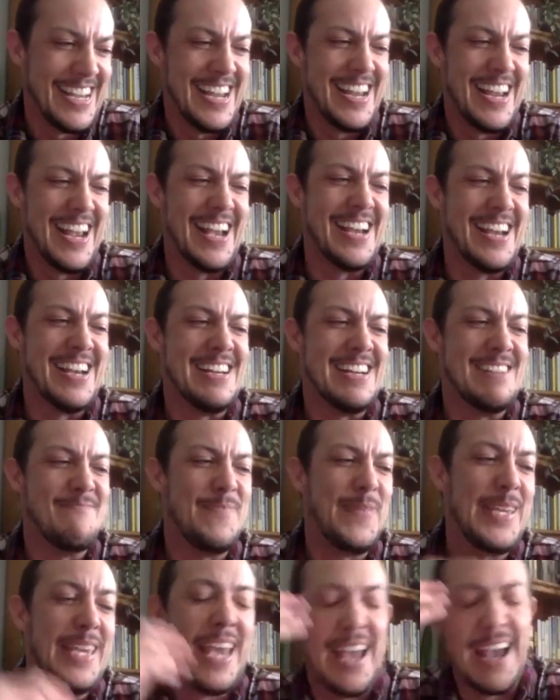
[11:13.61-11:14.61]
And
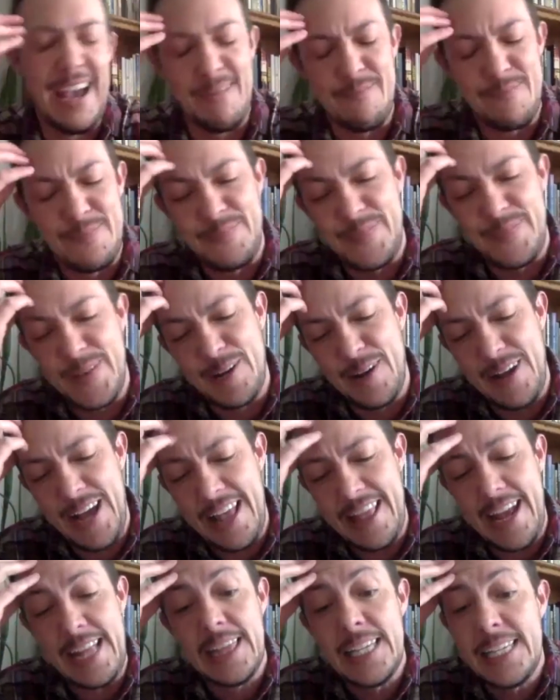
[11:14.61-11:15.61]

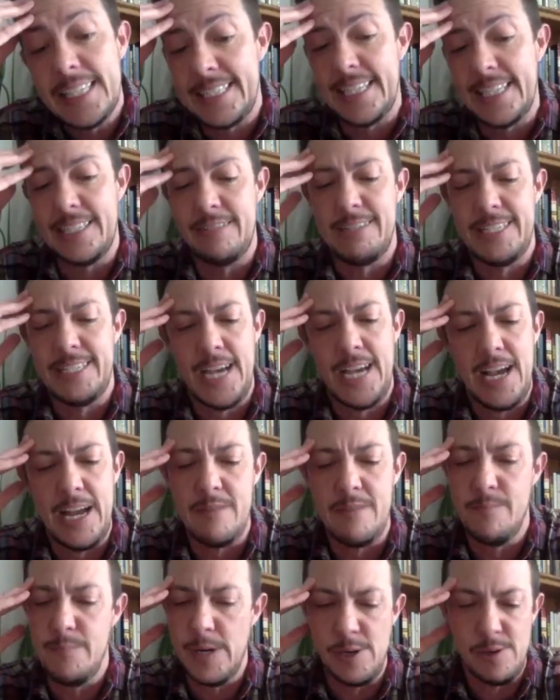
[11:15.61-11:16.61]
I listened to a ton
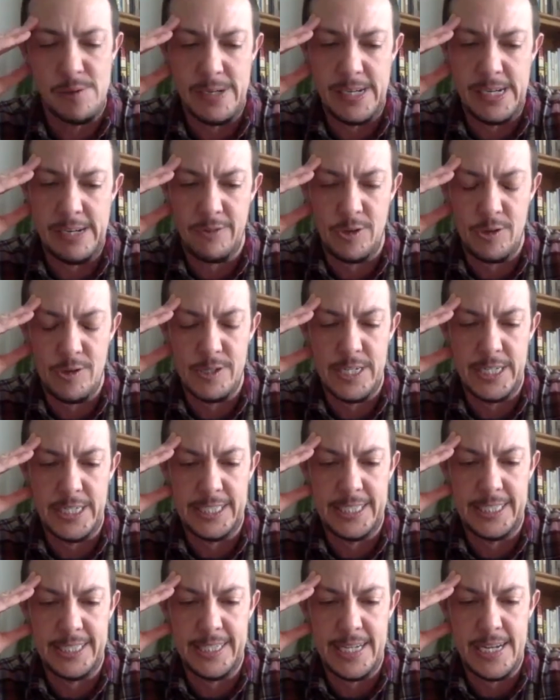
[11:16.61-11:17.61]
of Bowie, of
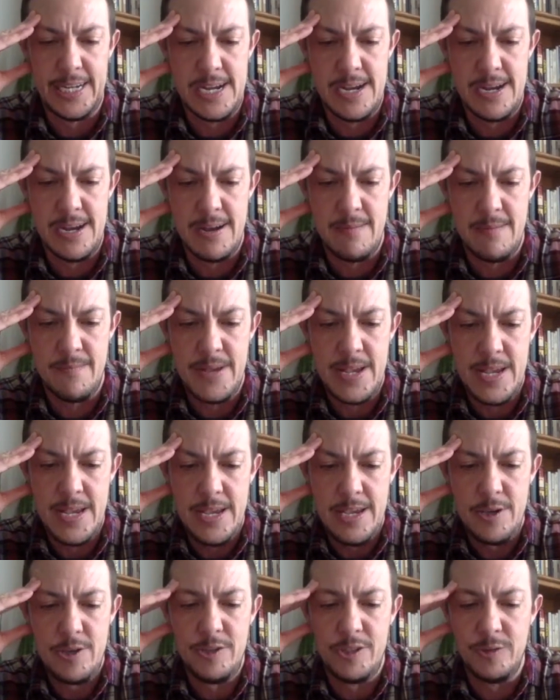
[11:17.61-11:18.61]
course,
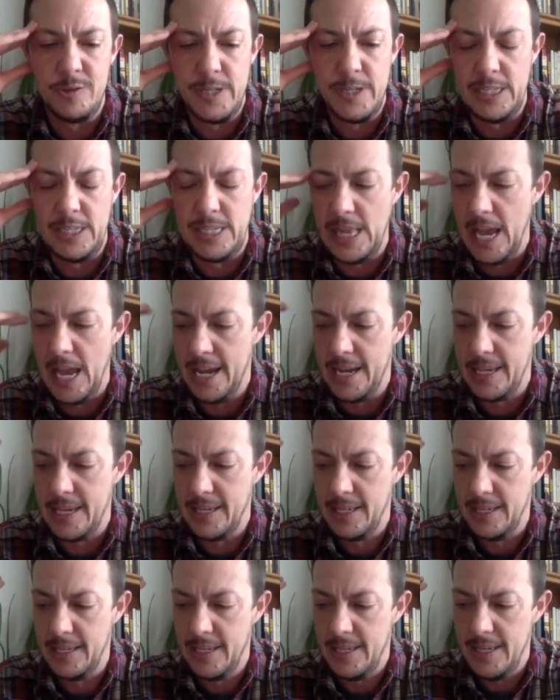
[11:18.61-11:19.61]
who's really like
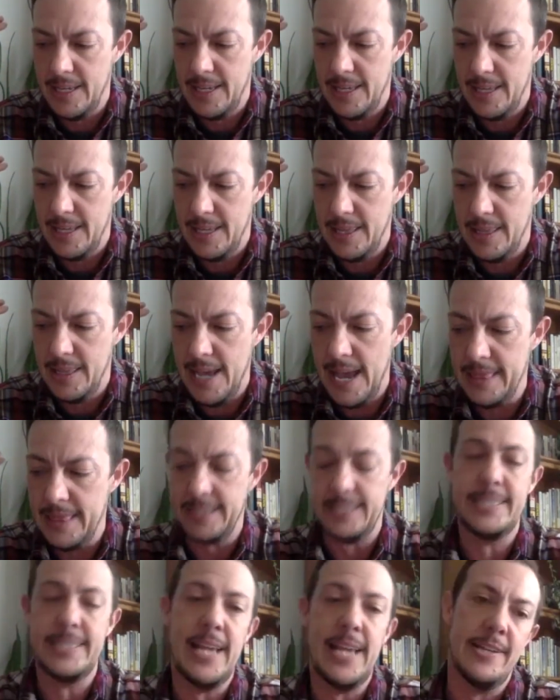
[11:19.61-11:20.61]
at the
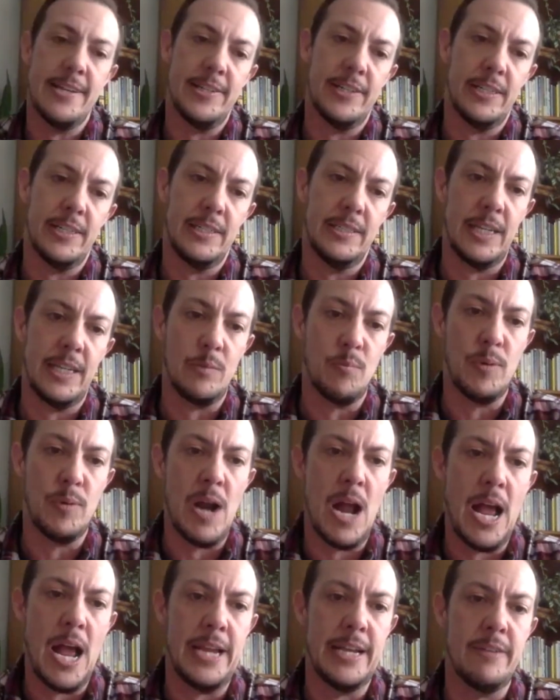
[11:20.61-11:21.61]
center. Like
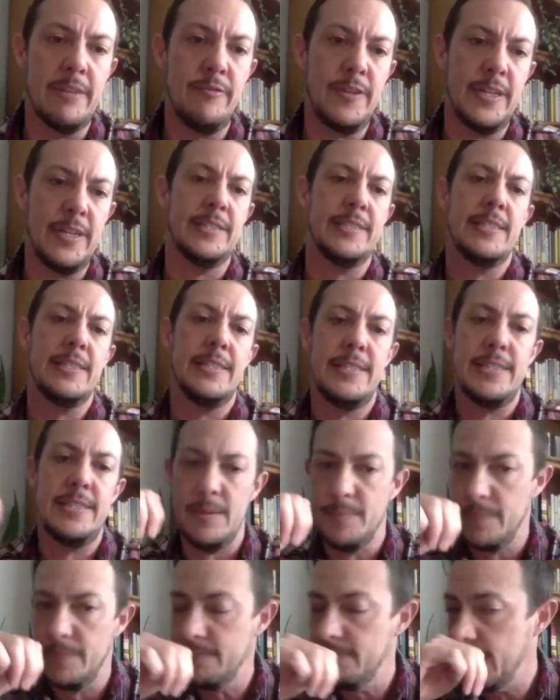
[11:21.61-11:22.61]
Brian feels this
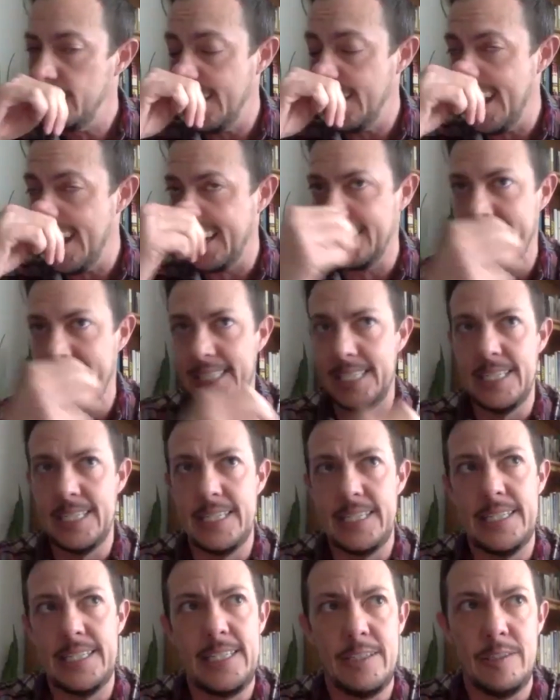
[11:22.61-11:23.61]
deep
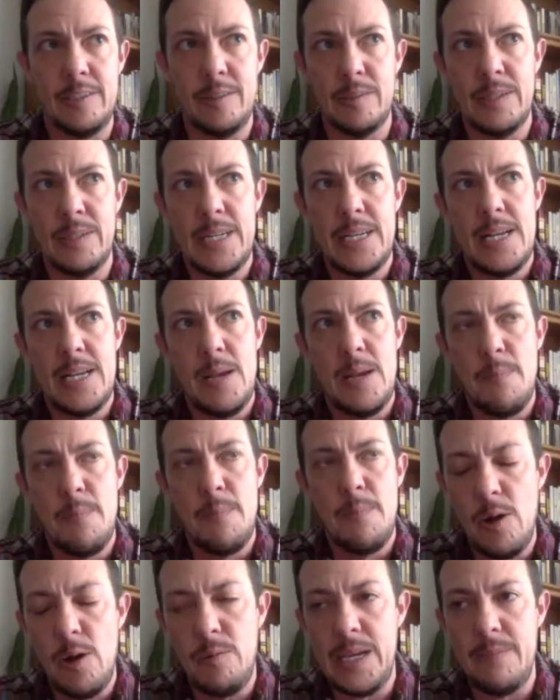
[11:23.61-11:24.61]
connection to
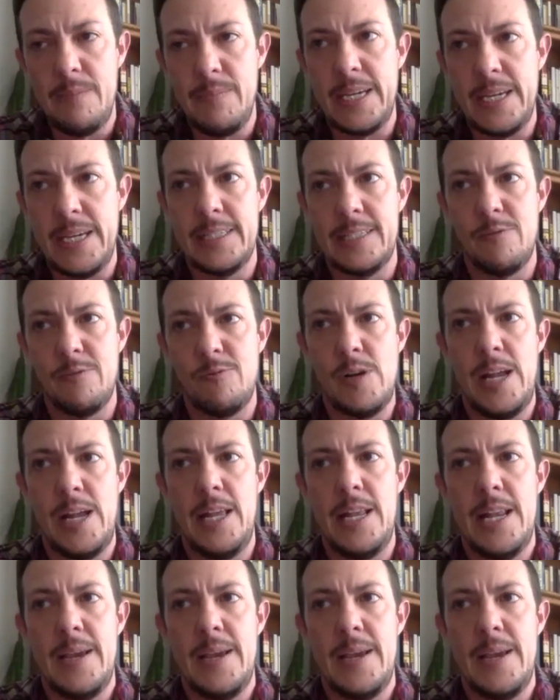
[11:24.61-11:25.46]
Bowie because of what,